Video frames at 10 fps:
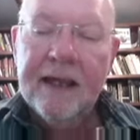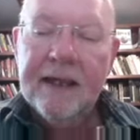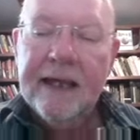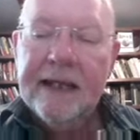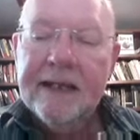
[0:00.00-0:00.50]

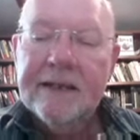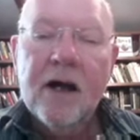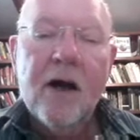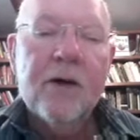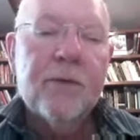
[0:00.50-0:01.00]
In a
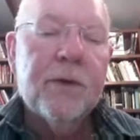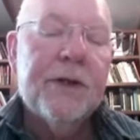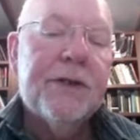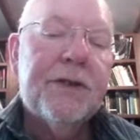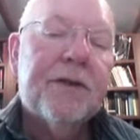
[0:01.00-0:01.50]
dark
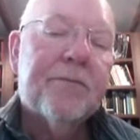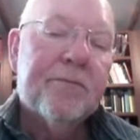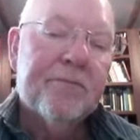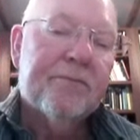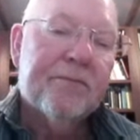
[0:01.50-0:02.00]
wood,
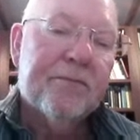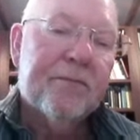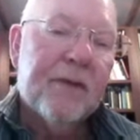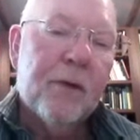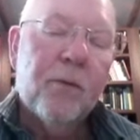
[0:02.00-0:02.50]

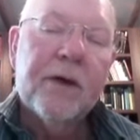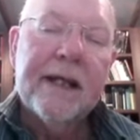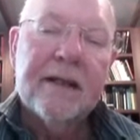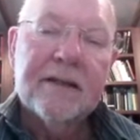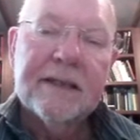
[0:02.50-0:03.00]
what
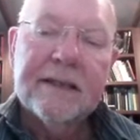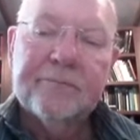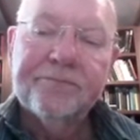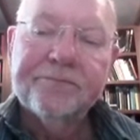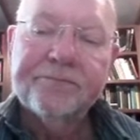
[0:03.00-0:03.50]
else?
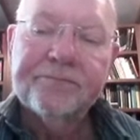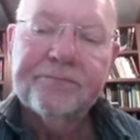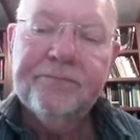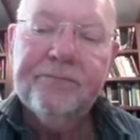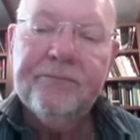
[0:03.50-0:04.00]

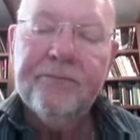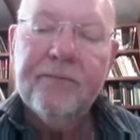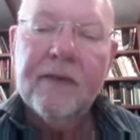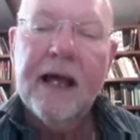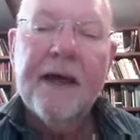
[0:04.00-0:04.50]

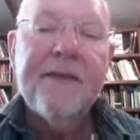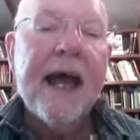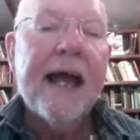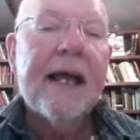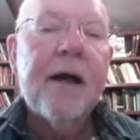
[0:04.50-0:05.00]
And
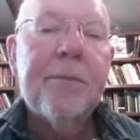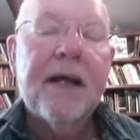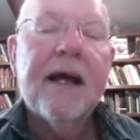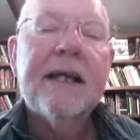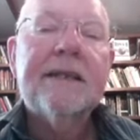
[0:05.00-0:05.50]
that
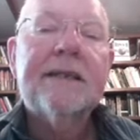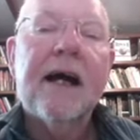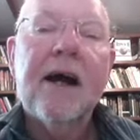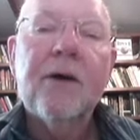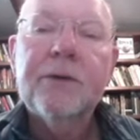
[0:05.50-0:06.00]
applies
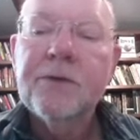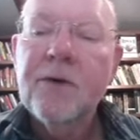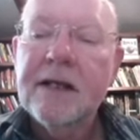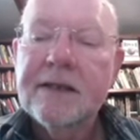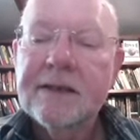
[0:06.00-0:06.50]
to older
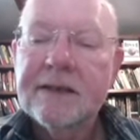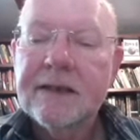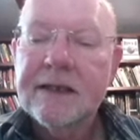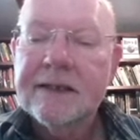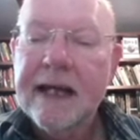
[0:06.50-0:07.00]
ones
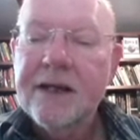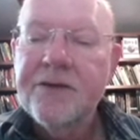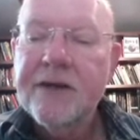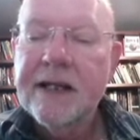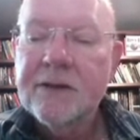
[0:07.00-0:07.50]
at
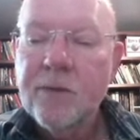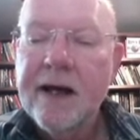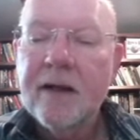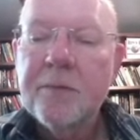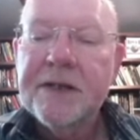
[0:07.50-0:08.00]
secondary as
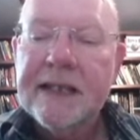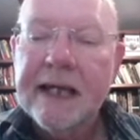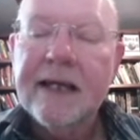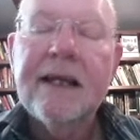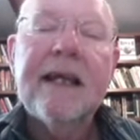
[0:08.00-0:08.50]
well,
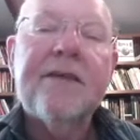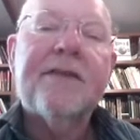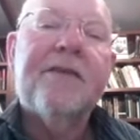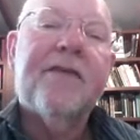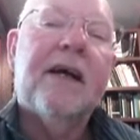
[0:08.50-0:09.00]
particularly if
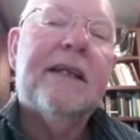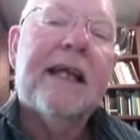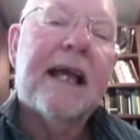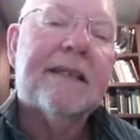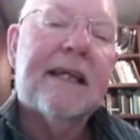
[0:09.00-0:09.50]
they're
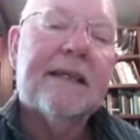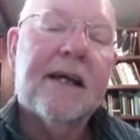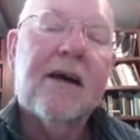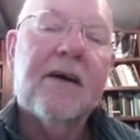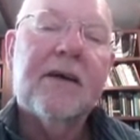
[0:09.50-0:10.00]
finding access
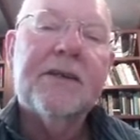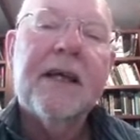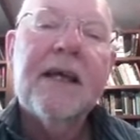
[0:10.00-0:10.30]
hard.